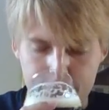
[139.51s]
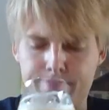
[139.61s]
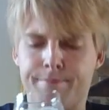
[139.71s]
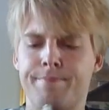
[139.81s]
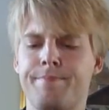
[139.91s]

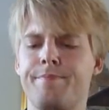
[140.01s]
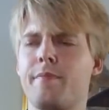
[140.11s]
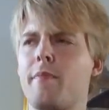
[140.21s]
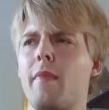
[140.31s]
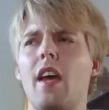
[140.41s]
Hmm.
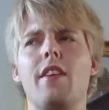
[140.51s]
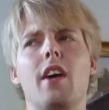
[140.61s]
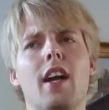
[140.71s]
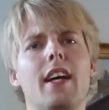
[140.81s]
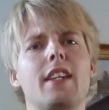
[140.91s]

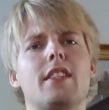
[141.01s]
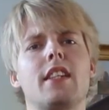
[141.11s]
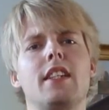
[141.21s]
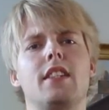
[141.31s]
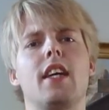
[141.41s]
Not
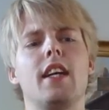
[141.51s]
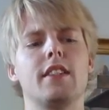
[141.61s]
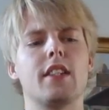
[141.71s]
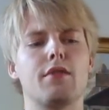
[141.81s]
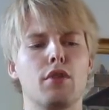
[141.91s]
as
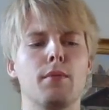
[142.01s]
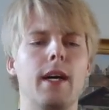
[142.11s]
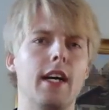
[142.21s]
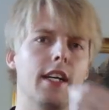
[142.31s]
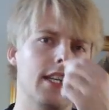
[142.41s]
intense
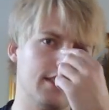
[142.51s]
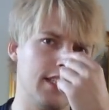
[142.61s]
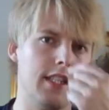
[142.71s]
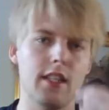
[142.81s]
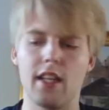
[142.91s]
aroma as
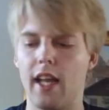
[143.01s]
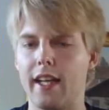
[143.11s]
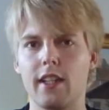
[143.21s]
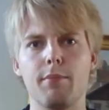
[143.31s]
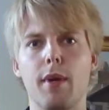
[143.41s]
in
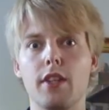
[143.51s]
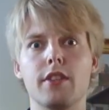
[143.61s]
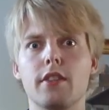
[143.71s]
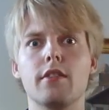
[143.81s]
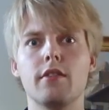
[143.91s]
like the
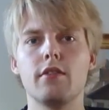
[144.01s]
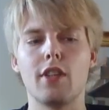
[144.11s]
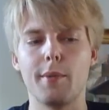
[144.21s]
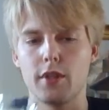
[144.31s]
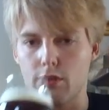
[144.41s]
Belgian
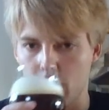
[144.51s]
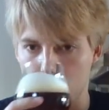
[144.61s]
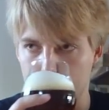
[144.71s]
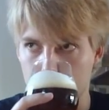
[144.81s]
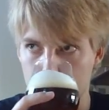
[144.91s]
Trappist
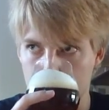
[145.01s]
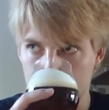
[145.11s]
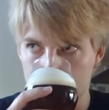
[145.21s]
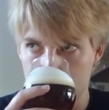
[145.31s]
quadruples.